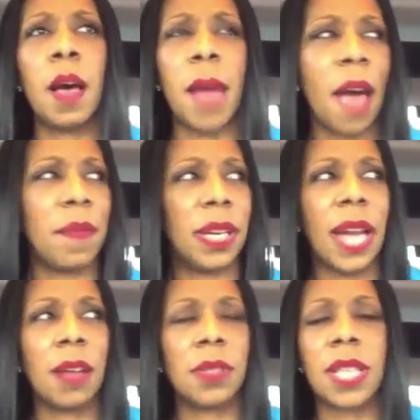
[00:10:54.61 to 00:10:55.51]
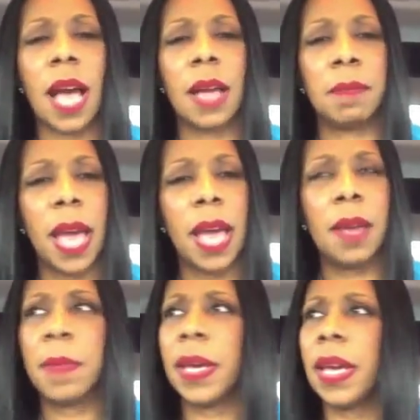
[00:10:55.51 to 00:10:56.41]
having an outside
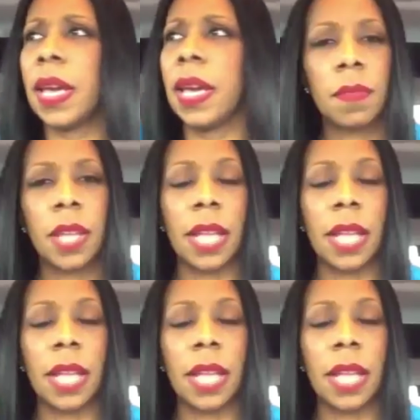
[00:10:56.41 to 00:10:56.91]
baby,